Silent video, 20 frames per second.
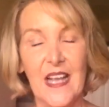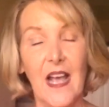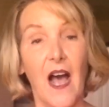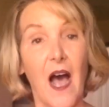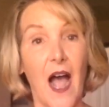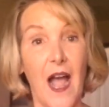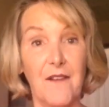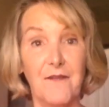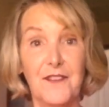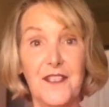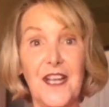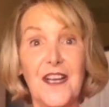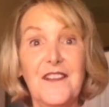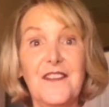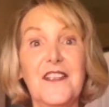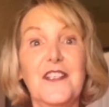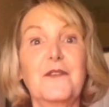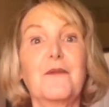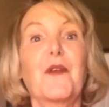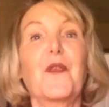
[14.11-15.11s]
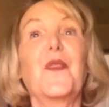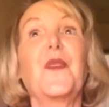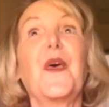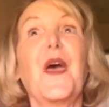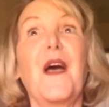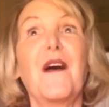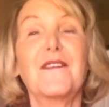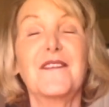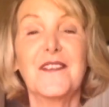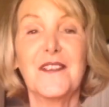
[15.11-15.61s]
I've done this with
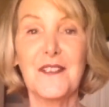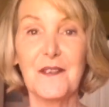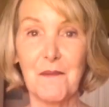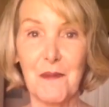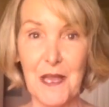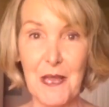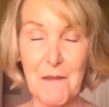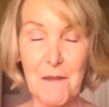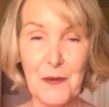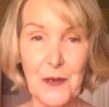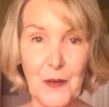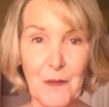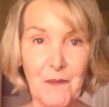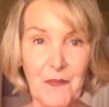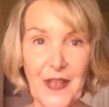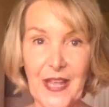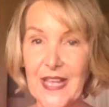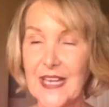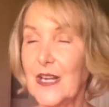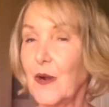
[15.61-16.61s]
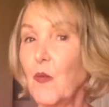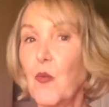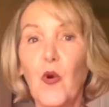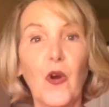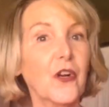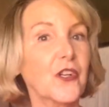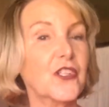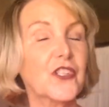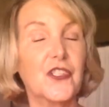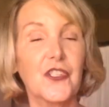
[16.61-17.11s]
thousands of people and it
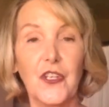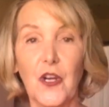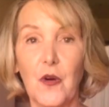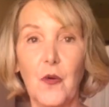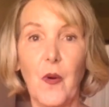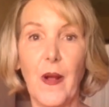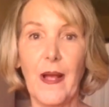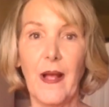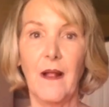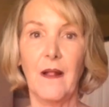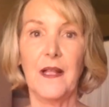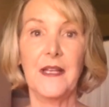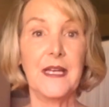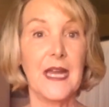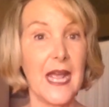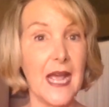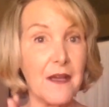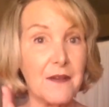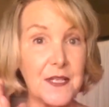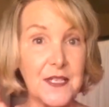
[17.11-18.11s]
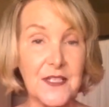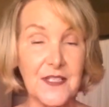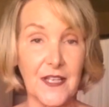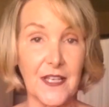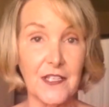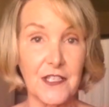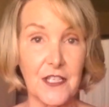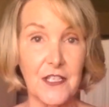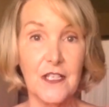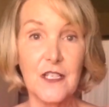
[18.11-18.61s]
works so well. And now this
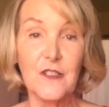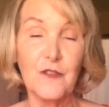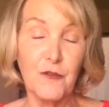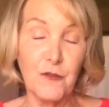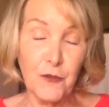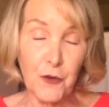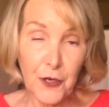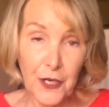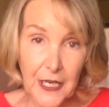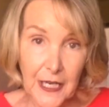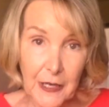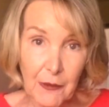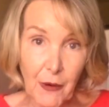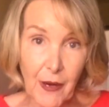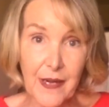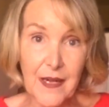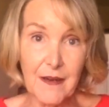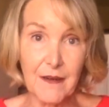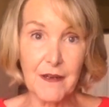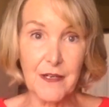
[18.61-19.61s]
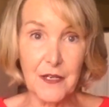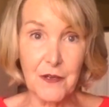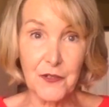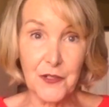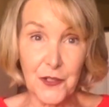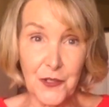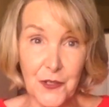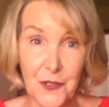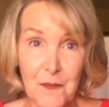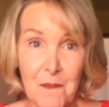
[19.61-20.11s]
session is free right here on
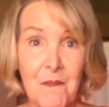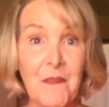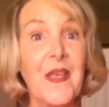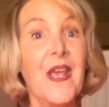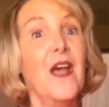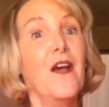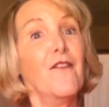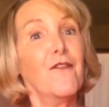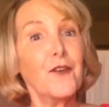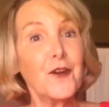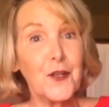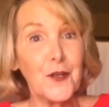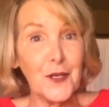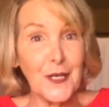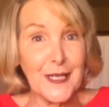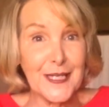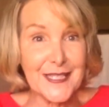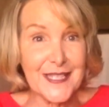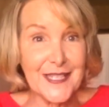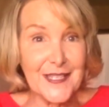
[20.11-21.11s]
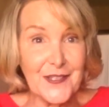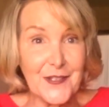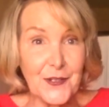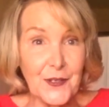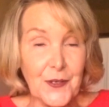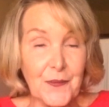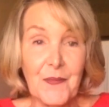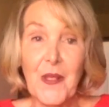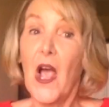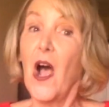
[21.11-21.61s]
YouTube for you to listen
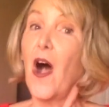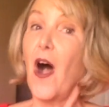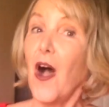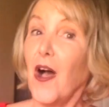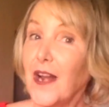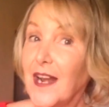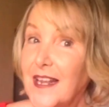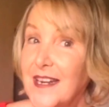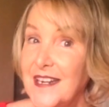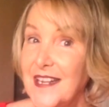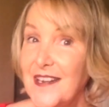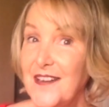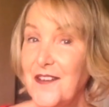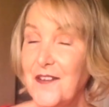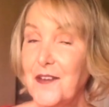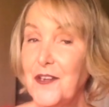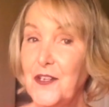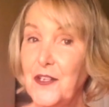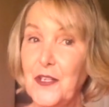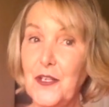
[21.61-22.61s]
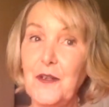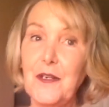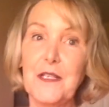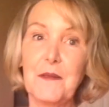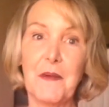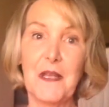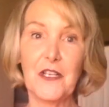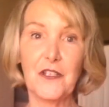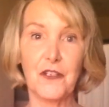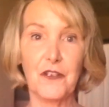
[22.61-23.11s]
to. All I need you to do is
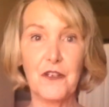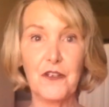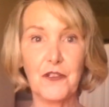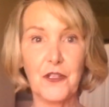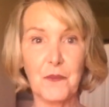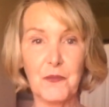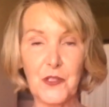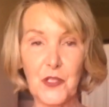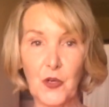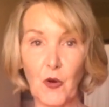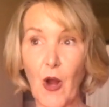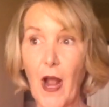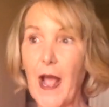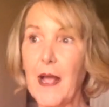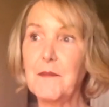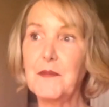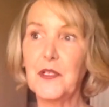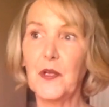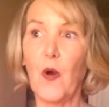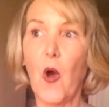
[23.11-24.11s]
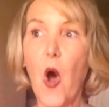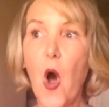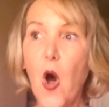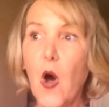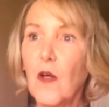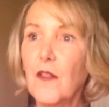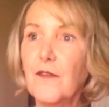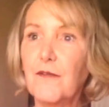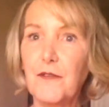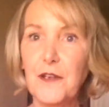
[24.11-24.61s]
make sure you subscribe so
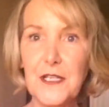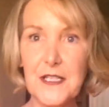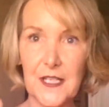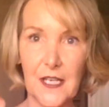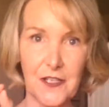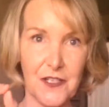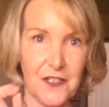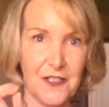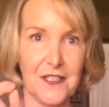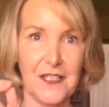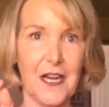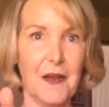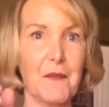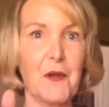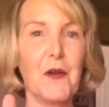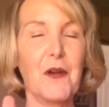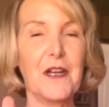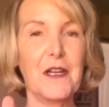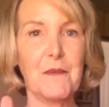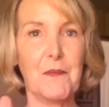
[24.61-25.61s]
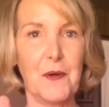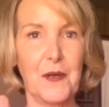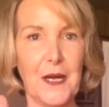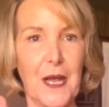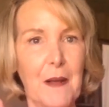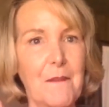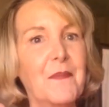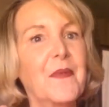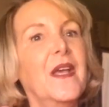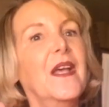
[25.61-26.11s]
all the free sessions that I'm going to put
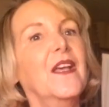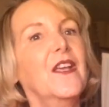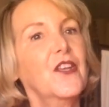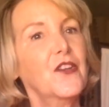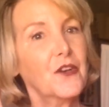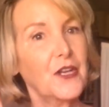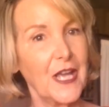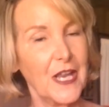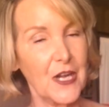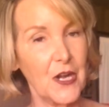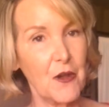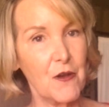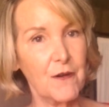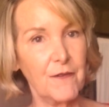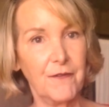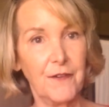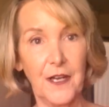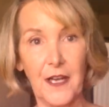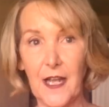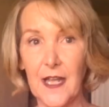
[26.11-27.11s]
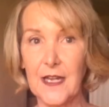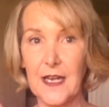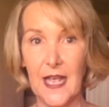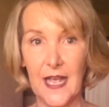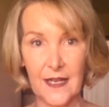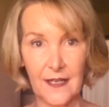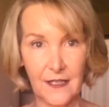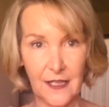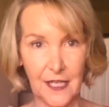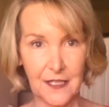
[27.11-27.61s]
up, you'll get notified
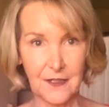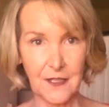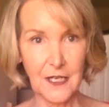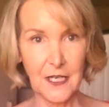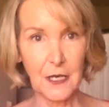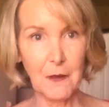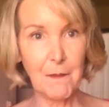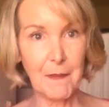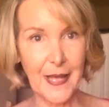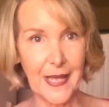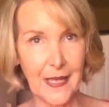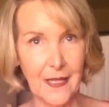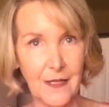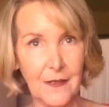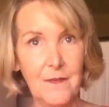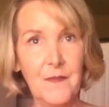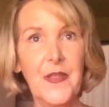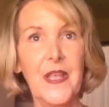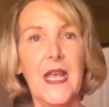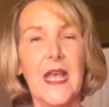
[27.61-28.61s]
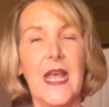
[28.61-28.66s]
and click the little bell